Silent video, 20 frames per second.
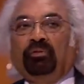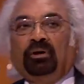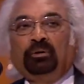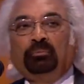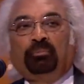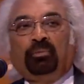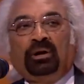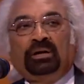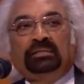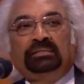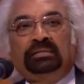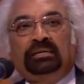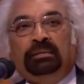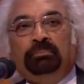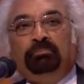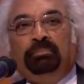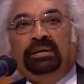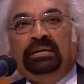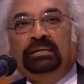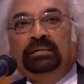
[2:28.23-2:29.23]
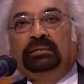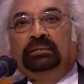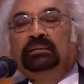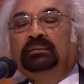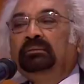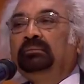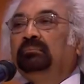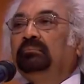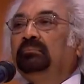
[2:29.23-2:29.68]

one point three billion,